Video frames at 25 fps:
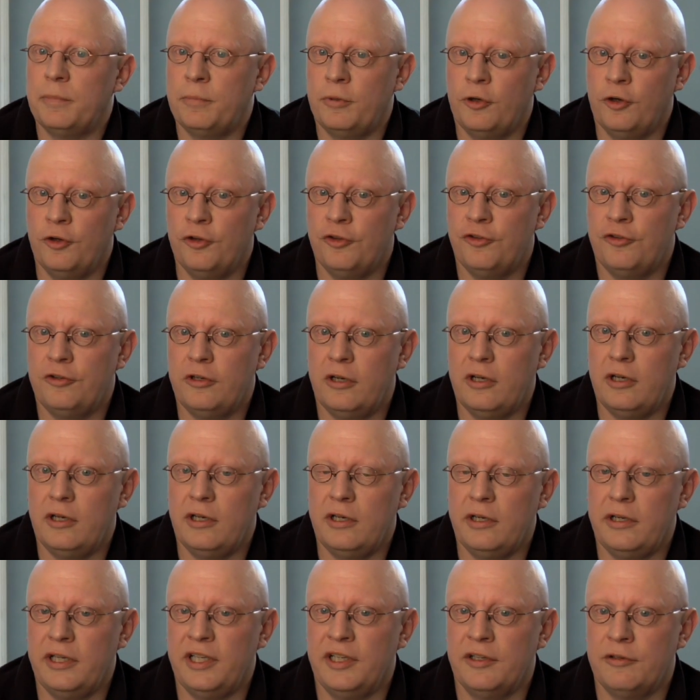personal
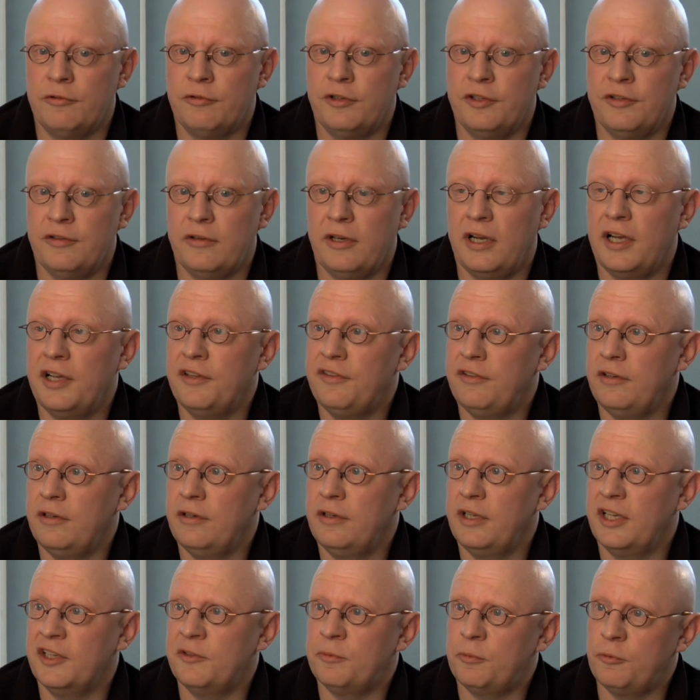interest lies in
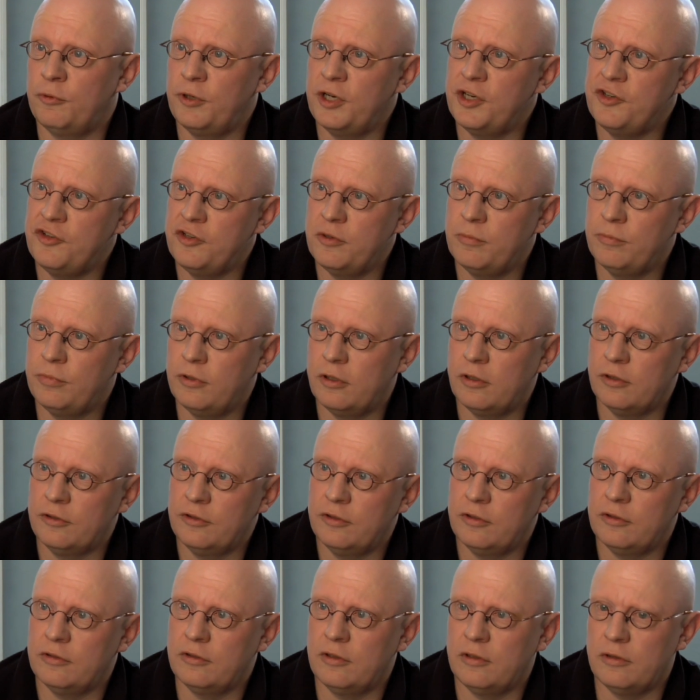the exploration part
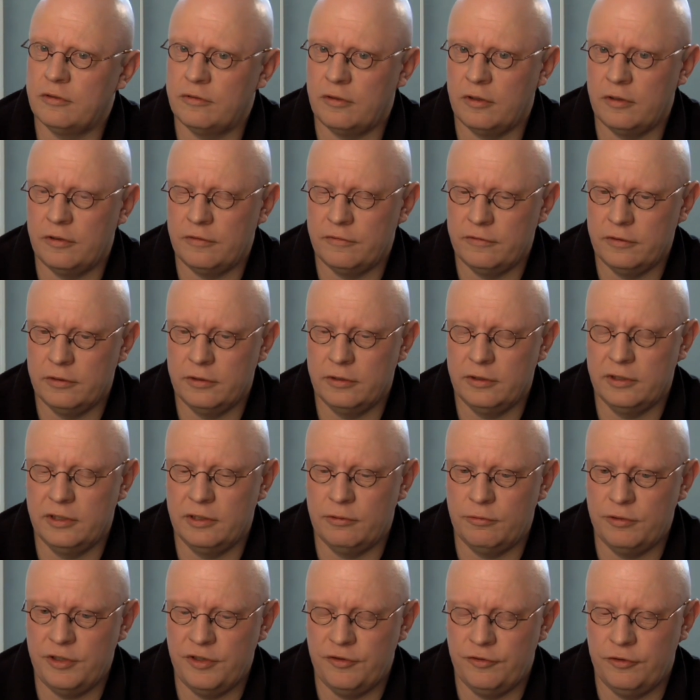of
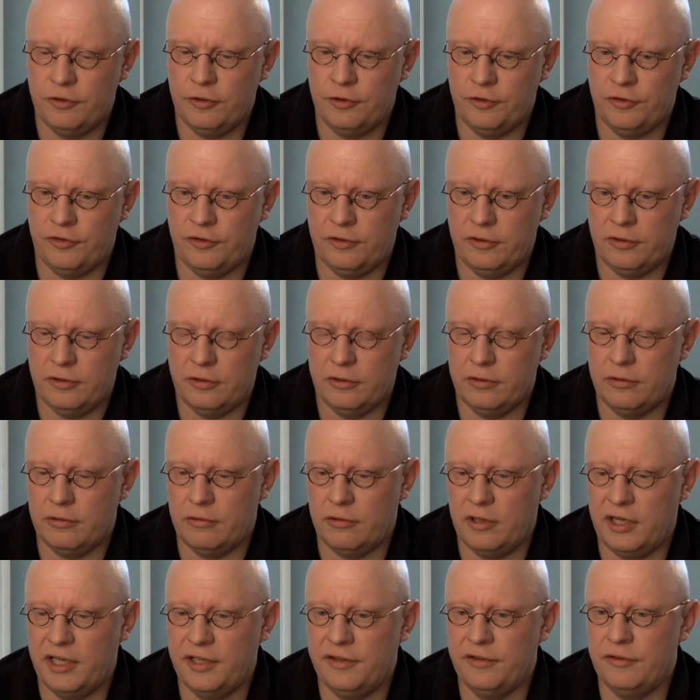the research
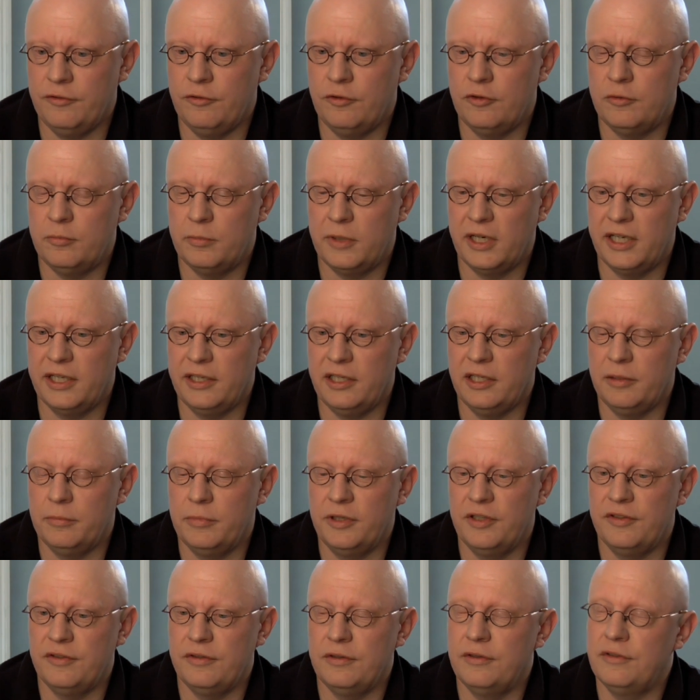related to the mining
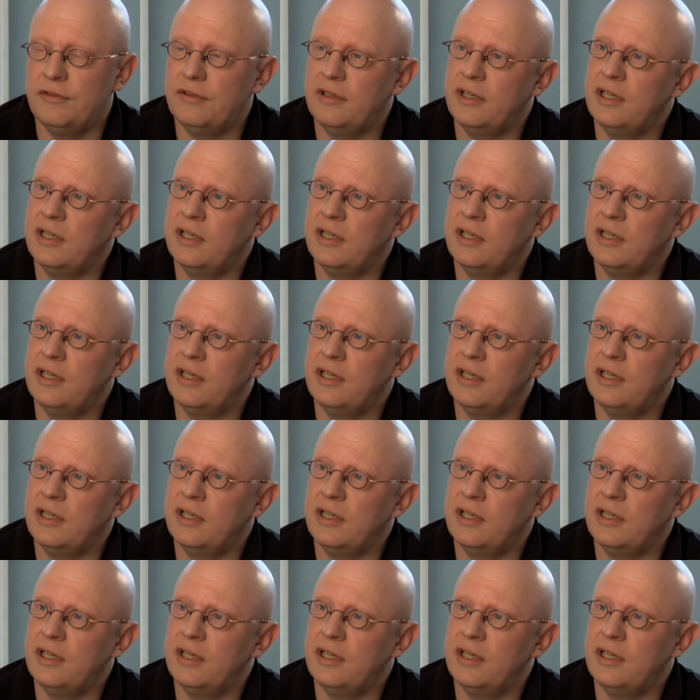business,